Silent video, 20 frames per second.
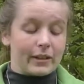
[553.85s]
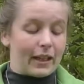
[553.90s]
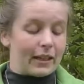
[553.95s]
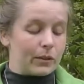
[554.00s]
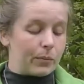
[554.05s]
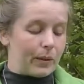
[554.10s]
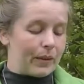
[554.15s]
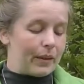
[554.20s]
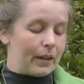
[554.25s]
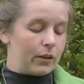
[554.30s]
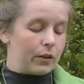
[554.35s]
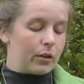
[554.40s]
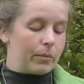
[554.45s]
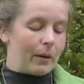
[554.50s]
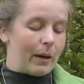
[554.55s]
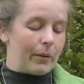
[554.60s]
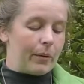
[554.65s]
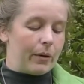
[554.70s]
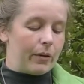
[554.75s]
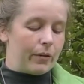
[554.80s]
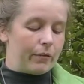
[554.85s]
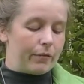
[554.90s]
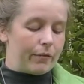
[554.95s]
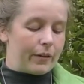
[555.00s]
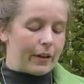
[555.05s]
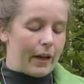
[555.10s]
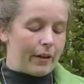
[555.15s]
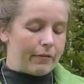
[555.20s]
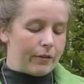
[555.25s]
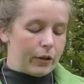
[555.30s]
That's when they'll come out and hunt
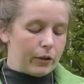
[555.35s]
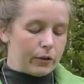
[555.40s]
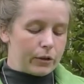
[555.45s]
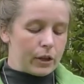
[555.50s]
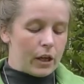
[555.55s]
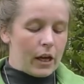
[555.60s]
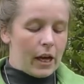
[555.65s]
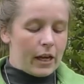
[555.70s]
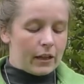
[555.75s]
for their food.